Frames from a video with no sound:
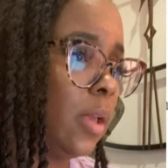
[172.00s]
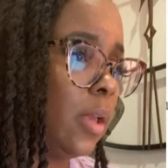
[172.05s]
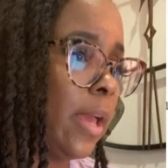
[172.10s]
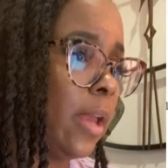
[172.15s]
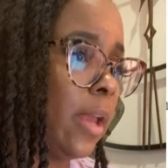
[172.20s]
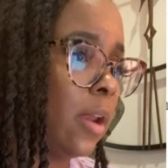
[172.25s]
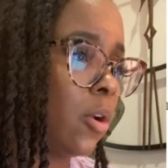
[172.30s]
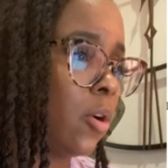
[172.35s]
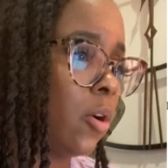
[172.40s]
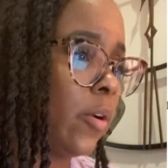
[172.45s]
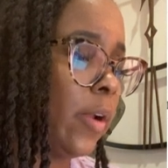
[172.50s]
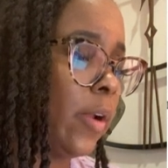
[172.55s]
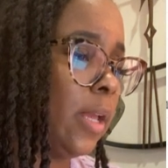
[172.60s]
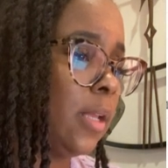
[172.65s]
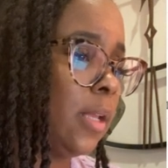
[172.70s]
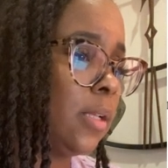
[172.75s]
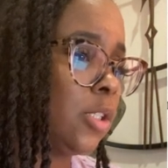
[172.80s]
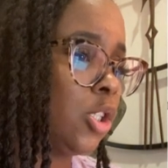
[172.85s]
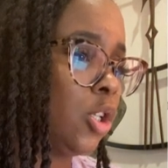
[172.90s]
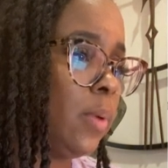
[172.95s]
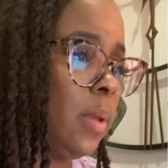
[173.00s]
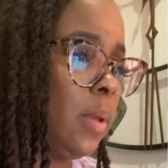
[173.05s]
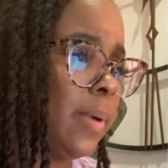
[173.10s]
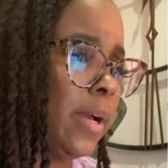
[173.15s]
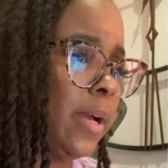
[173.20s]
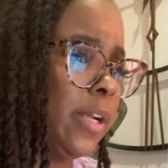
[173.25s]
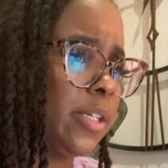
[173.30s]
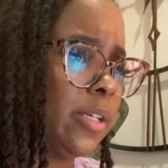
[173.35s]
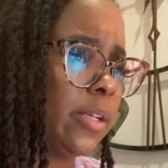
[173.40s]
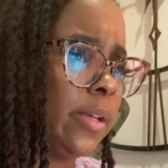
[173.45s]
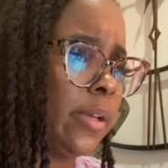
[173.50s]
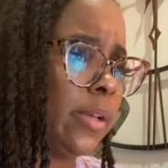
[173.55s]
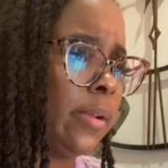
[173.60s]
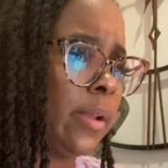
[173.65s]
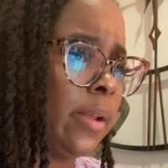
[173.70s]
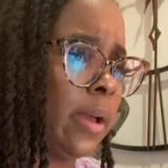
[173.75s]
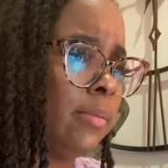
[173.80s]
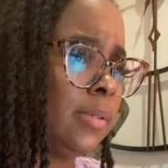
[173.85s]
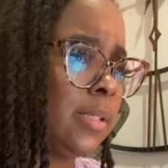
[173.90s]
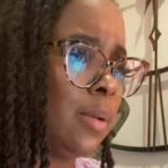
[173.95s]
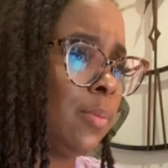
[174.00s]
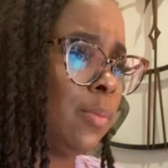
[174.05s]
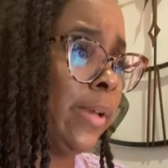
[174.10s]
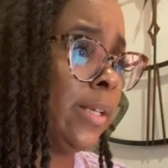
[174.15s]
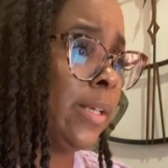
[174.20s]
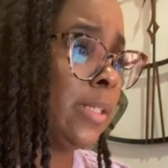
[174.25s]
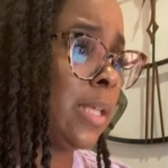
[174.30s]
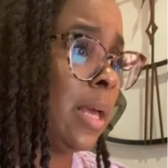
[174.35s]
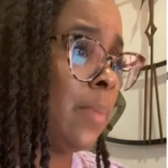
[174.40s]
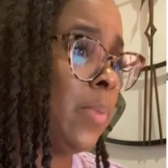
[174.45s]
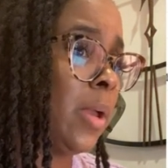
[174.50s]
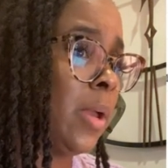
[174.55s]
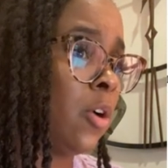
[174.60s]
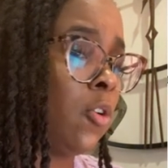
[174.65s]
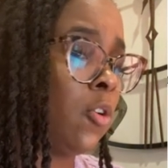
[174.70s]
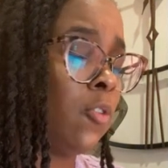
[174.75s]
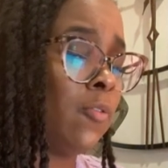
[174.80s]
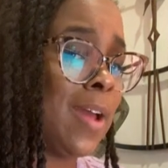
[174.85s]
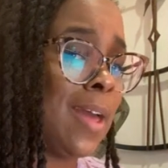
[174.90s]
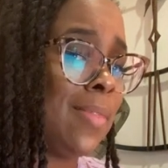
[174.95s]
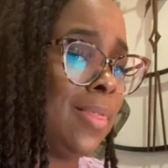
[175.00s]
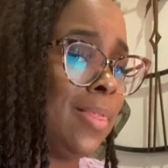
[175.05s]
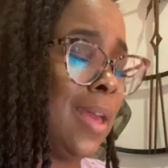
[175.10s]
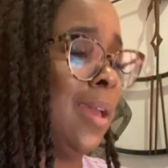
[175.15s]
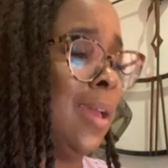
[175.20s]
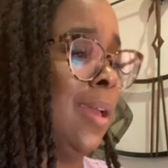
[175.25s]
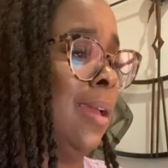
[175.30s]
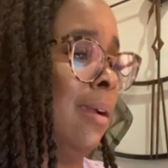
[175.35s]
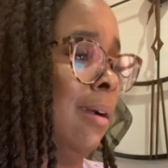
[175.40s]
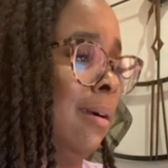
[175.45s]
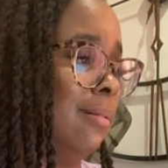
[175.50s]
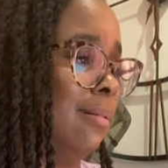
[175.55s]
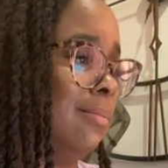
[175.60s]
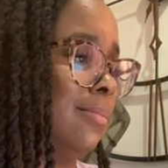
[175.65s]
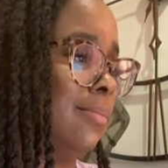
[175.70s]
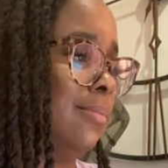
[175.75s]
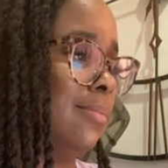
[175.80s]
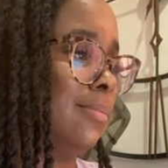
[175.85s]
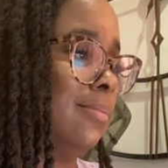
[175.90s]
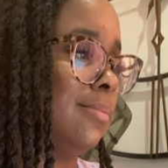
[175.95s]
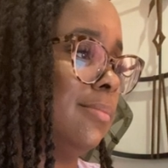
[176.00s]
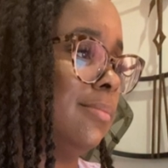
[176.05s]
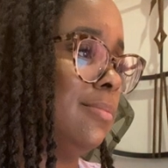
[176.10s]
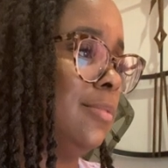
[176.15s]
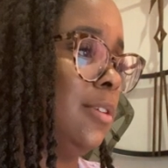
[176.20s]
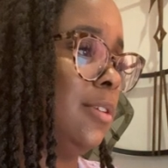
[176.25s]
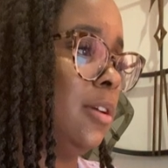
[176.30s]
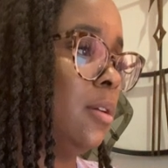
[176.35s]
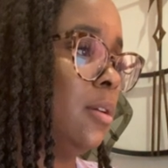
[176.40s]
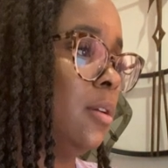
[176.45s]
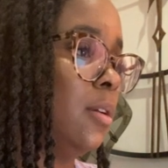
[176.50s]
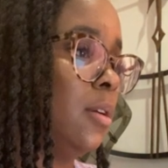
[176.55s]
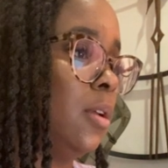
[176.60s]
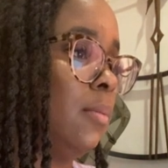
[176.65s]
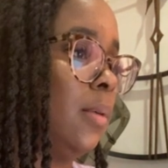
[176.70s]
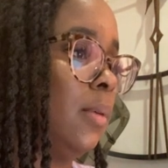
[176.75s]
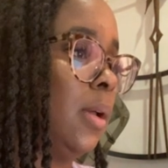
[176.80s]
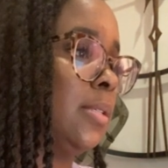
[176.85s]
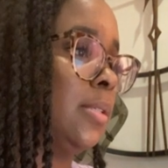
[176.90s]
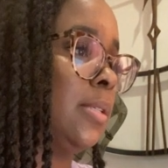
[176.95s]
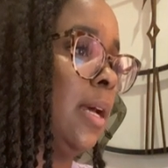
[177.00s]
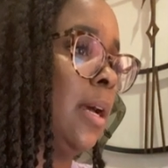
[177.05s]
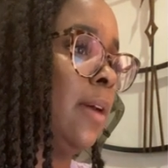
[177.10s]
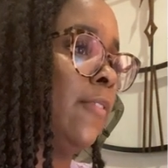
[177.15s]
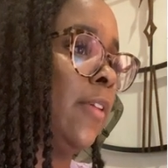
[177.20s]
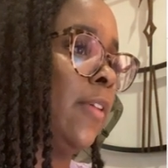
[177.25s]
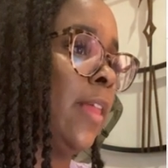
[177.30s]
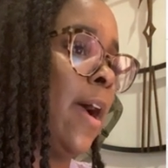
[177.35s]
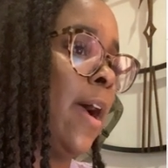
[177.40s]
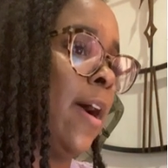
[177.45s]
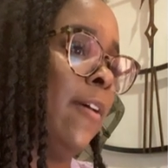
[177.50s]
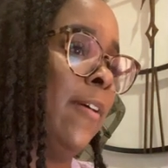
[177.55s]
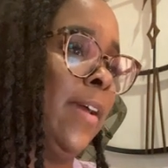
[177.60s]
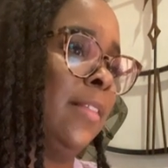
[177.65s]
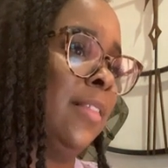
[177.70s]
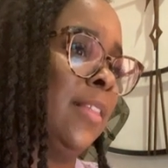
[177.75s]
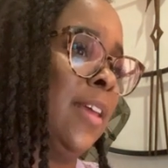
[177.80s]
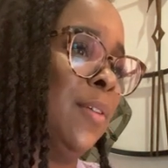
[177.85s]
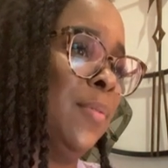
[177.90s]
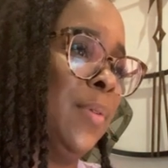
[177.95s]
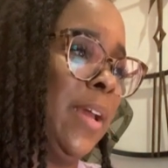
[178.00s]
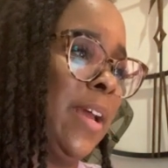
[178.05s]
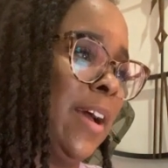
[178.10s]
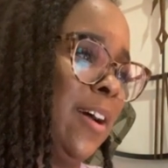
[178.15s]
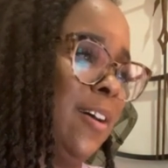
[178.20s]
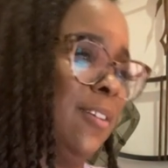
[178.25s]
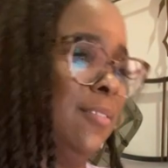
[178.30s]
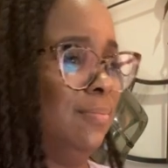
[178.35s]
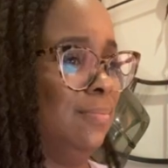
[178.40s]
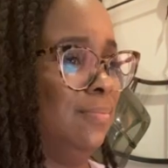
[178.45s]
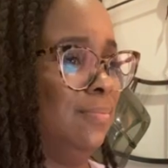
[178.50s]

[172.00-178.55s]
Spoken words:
Category to be budgeted. I was like, what is that big old red thing? I don't have time for that. All right, there we go.